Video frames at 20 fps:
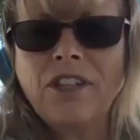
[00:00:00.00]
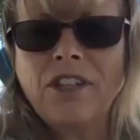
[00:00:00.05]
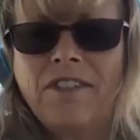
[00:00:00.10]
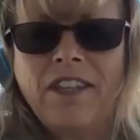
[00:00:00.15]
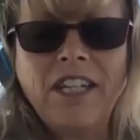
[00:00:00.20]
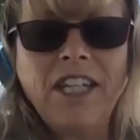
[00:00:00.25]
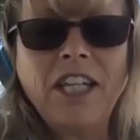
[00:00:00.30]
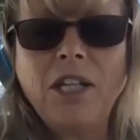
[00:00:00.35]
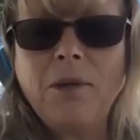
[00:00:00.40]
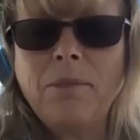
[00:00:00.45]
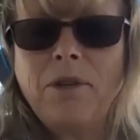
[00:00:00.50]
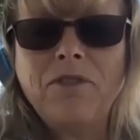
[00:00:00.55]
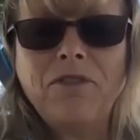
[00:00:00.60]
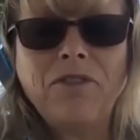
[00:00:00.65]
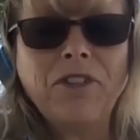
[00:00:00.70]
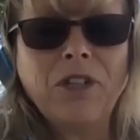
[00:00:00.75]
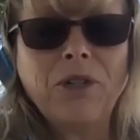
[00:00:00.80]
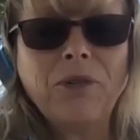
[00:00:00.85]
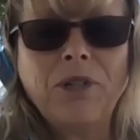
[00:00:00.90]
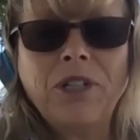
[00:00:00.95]
They need to be
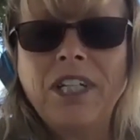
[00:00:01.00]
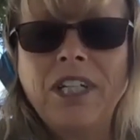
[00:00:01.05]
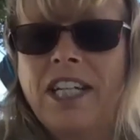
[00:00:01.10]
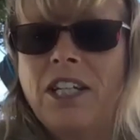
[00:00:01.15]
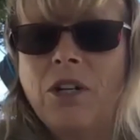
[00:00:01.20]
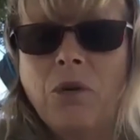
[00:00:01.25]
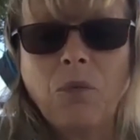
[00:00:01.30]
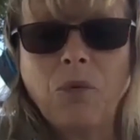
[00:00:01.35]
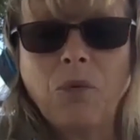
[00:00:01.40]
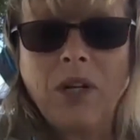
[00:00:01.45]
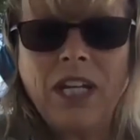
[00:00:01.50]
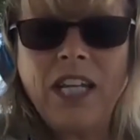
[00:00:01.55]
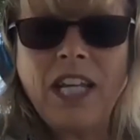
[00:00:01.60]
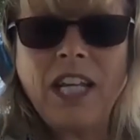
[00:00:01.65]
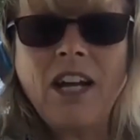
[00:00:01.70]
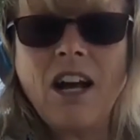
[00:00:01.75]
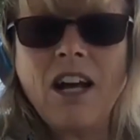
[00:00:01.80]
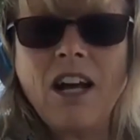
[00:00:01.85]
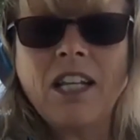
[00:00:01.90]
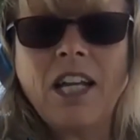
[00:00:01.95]
fluid in
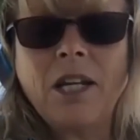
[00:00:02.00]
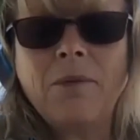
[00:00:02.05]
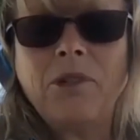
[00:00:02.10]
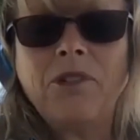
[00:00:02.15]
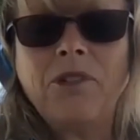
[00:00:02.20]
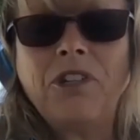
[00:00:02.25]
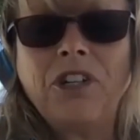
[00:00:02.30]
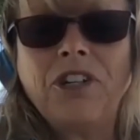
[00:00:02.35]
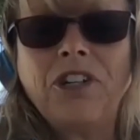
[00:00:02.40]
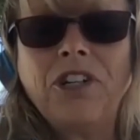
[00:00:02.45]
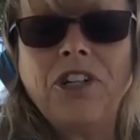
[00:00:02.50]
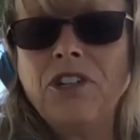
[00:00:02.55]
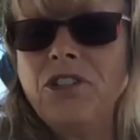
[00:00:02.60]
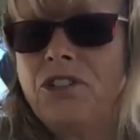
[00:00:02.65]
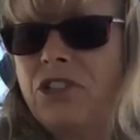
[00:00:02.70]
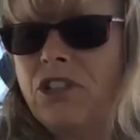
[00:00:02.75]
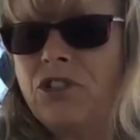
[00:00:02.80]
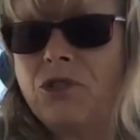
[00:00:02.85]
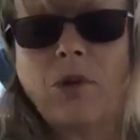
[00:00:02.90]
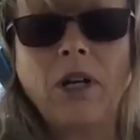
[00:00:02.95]
reading online materials
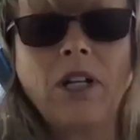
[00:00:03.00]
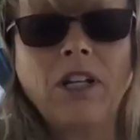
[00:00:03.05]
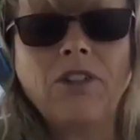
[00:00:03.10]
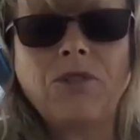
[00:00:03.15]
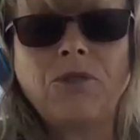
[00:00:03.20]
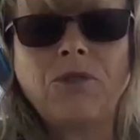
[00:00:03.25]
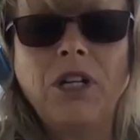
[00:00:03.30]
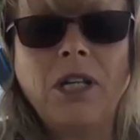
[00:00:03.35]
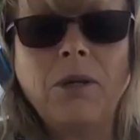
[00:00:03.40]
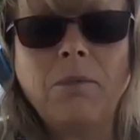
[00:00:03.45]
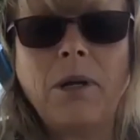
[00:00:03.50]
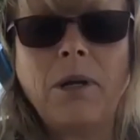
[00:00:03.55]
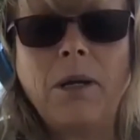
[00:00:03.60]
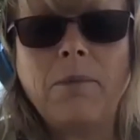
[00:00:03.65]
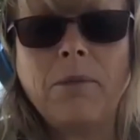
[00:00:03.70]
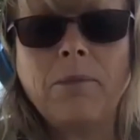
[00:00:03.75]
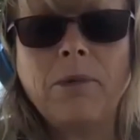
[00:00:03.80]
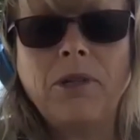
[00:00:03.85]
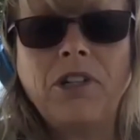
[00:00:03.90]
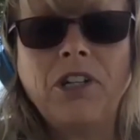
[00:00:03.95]
as well as reading
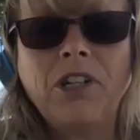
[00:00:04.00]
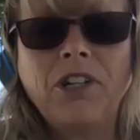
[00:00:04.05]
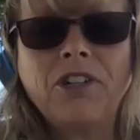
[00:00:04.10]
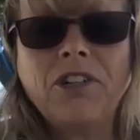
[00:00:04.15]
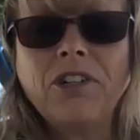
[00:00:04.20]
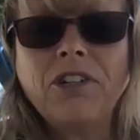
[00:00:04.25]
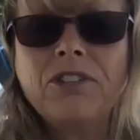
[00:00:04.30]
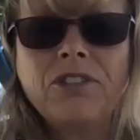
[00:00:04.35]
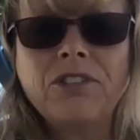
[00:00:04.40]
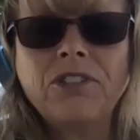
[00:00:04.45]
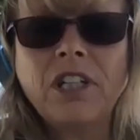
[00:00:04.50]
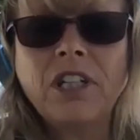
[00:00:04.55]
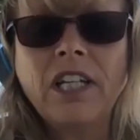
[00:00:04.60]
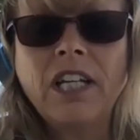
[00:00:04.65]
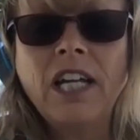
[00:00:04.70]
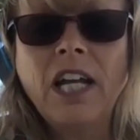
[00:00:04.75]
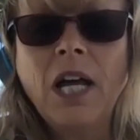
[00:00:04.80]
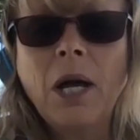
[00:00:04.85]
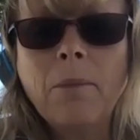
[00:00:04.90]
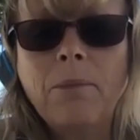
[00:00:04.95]
paper materials.
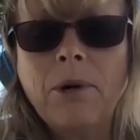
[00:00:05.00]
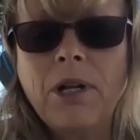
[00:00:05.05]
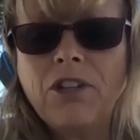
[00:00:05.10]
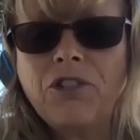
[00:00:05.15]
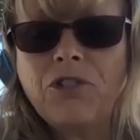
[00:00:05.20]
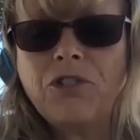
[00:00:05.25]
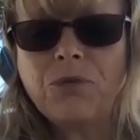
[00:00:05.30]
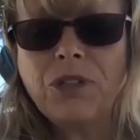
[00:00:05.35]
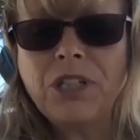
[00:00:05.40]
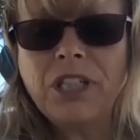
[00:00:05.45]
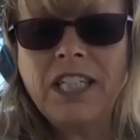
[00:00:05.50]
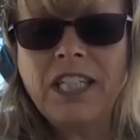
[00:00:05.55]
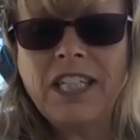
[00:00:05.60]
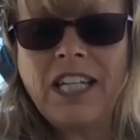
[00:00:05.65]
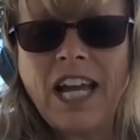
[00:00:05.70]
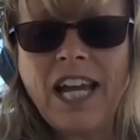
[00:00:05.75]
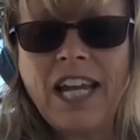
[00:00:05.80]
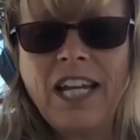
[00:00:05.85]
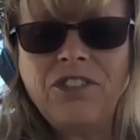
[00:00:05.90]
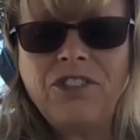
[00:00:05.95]
But it's really
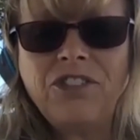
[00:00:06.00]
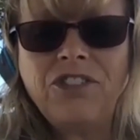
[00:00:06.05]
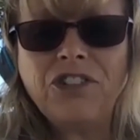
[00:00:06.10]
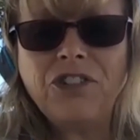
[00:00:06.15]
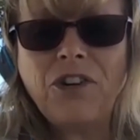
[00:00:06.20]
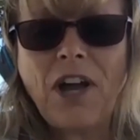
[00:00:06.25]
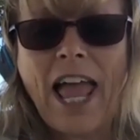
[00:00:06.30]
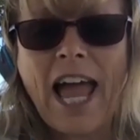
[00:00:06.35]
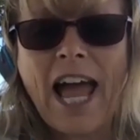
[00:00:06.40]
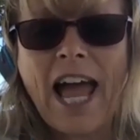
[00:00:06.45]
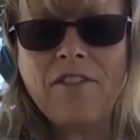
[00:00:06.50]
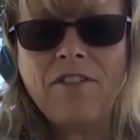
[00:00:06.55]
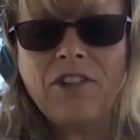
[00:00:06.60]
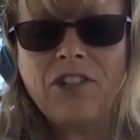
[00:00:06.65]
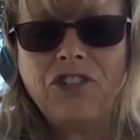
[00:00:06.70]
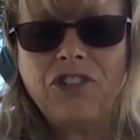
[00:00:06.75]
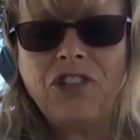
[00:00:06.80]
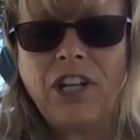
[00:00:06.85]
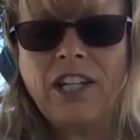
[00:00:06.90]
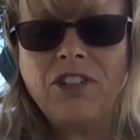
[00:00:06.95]
nice to have a
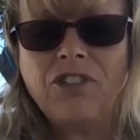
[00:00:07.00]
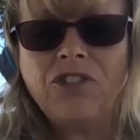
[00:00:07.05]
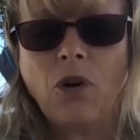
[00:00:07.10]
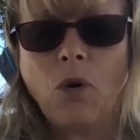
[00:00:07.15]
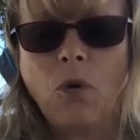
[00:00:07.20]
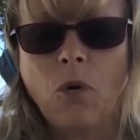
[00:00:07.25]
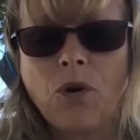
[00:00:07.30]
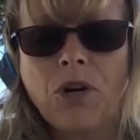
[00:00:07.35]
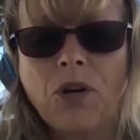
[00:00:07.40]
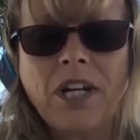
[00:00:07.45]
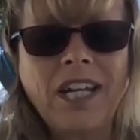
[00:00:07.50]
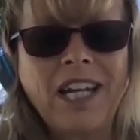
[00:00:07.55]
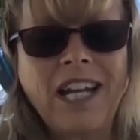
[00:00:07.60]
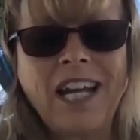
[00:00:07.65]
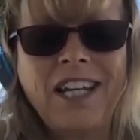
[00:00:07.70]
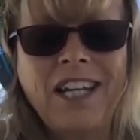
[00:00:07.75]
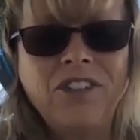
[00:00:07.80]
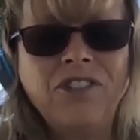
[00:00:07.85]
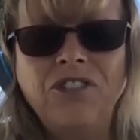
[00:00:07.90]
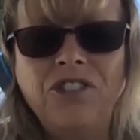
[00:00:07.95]
chance to
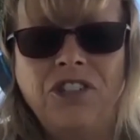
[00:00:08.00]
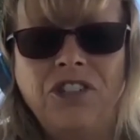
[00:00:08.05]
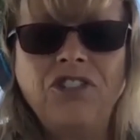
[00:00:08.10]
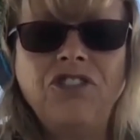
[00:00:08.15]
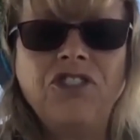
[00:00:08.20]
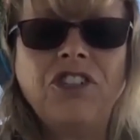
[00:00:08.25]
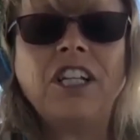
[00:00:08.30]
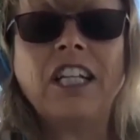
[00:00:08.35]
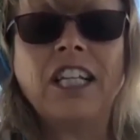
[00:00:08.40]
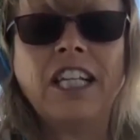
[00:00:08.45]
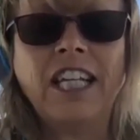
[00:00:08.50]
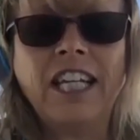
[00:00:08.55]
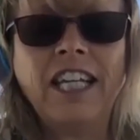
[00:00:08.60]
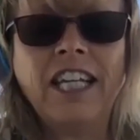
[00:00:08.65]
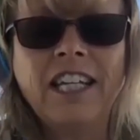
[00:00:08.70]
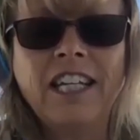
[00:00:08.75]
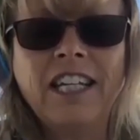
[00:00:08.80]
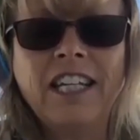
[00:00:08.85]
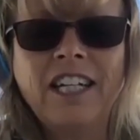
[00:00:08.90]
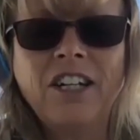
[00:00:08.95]
organize digitally
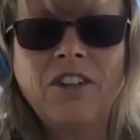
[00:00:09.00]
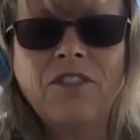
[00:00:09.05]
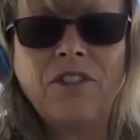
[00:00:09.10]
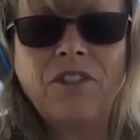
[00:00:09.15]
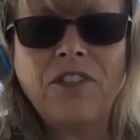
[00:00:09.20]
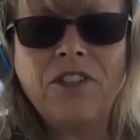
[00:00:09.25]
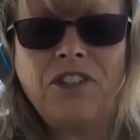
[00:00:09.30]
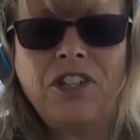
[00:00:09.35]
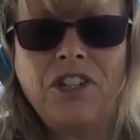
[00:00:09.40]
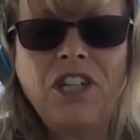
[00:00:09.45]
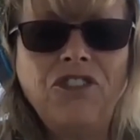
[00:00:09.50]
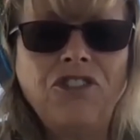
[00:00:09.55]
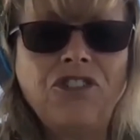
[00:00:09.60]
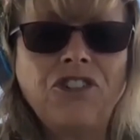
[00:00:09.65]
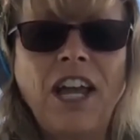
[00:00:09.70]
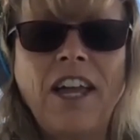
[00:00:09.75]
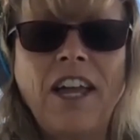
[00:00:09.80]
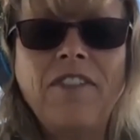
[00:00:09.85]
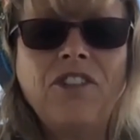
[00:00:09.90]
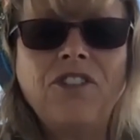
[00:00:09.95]
for the teacher
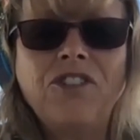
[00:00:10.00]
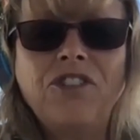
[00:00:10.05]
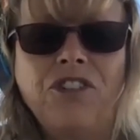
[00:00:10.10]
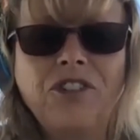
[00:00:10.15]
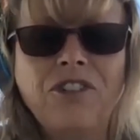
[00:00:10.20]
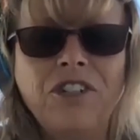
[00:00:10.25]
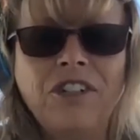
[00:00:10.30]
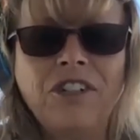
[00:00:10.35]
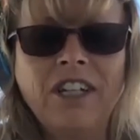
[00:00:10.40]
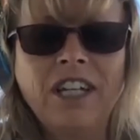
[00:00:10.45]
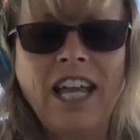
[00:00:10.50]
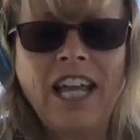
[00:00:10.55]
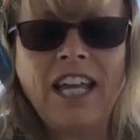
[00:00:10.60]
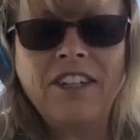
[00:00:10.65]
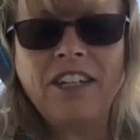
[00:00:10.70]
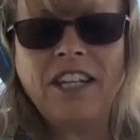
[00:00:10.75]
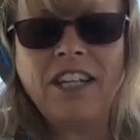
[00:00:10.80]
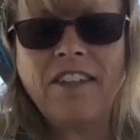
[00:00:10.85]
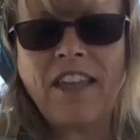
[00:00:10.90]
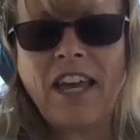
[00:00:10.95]
and the student and
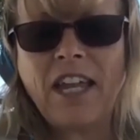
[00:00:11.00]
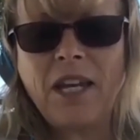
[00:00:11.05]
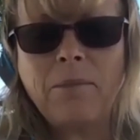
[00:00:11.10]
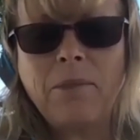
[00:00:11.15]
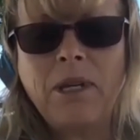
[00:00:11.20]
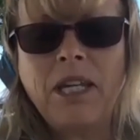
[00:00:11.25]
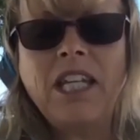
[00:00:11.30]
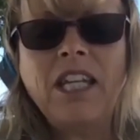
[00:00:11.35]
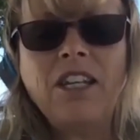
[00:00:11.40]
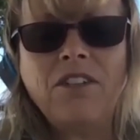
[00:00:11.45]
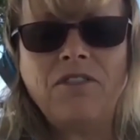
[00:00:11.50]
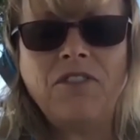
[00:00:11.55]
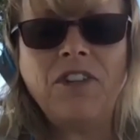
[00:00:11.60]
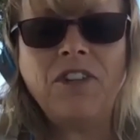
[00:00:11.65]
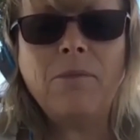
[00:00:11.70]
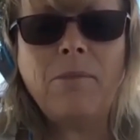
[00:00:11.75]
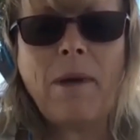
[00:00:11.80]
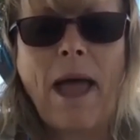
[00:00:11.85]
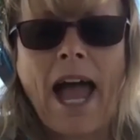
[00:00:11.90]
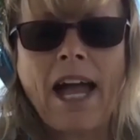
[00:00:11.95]
to get that immediate
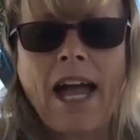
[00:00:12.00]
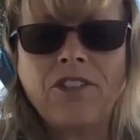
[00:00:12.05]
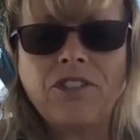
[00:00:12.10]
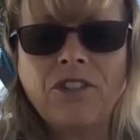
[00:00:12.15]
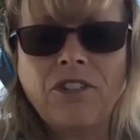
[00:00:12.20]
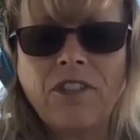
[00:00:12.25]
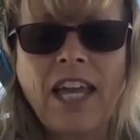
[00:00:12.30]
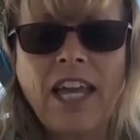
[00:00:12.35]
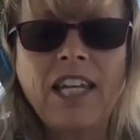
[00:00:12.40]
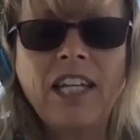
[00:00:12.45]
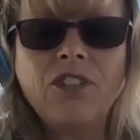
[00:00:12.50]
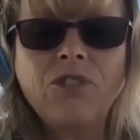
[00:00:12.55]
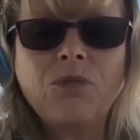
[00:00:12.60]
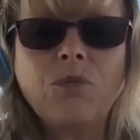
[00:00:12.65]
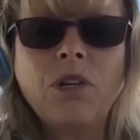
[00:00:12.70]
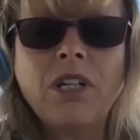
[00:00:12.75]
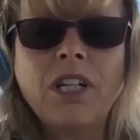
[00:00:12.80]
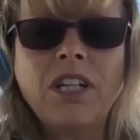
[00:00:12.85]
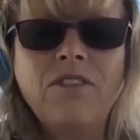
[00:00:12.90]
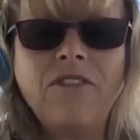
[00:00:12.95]
feedback. So that is
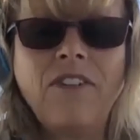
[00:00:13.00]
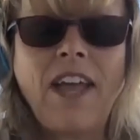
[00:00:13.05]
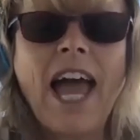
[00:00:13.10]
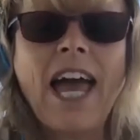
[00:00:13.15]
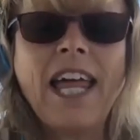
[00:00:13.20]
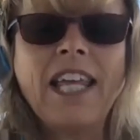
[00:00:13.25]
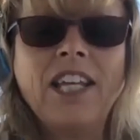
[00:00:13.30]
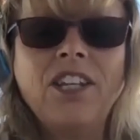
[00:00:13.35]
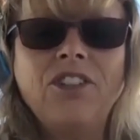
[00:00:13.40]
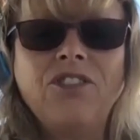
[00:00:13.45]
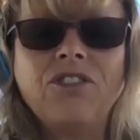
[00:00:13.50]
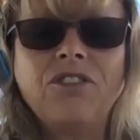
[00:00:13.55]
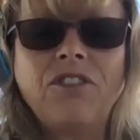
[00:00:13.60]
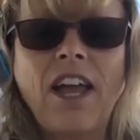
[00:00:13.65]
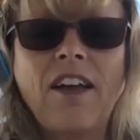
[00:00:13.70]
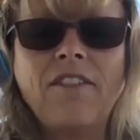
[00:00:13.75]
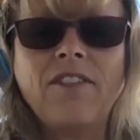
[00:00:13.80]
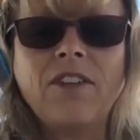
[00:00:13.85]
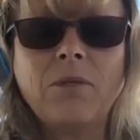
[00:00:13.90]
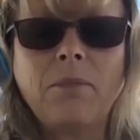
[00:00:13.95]
one advantage of
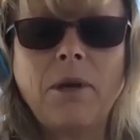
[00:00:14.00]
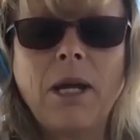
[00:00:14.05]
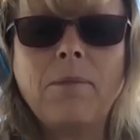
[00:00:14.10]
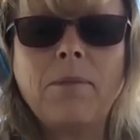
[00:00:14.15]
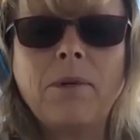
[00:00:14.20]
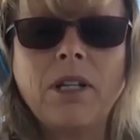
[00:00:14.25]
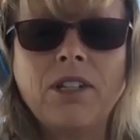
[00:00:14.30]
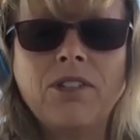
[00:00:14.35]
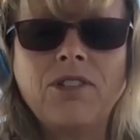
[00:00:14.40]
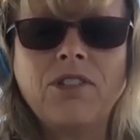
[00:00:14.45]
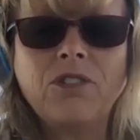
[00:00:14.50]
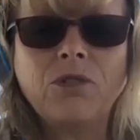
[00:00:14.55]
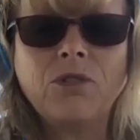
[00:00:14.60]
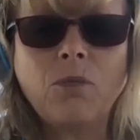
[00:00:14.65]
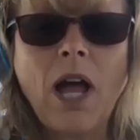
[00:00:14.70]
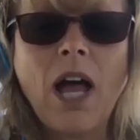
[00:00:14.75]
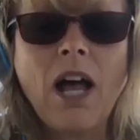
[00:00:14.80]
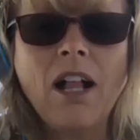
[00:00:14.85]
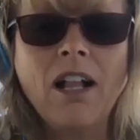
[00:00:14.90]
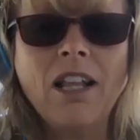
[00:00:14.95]
having paperless as
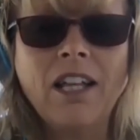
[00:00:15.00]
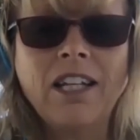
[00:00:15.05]
well.